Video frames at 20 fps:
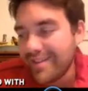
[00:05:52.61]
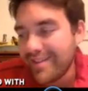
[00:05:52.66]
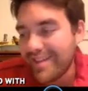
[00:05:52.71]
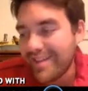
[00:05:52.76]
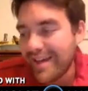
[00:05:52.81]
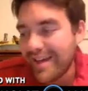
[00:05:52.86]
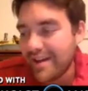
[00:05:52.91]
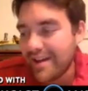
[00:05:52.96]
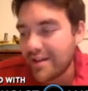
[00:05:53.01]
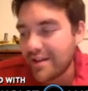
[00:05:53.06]

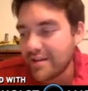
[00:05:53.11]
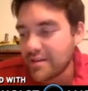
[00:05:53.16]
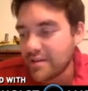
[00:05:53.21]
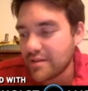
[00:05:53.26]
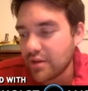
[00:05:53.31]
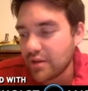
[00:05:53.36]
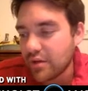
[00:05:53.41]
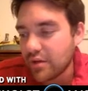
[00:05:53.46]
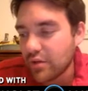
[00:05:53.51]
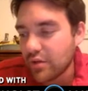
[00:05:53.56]
That
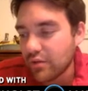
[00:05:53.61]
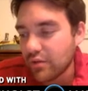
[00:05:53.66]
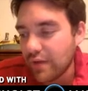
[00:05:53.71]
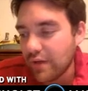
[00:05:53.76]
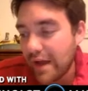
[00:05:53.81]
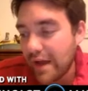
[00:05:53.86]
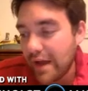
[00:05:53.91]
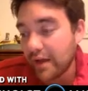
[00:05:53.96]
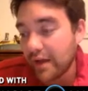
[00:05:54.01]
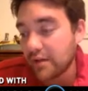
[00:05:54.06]
is
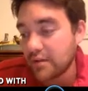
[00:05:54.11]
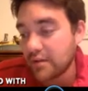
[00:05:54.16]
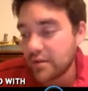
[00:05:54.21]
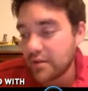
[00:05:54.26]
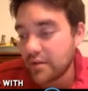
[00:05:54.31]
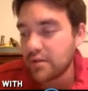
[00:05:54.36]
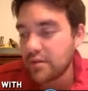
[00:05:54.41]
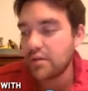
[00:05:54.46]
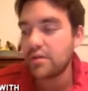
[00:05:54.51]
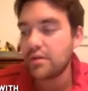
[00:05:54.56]
correct,
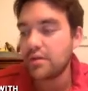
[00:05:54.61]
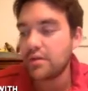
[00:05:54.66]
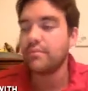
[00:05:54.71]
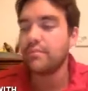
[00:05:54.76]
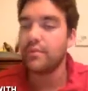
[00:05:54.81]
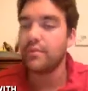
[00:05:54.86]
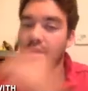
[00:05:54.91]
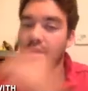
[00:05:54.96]
but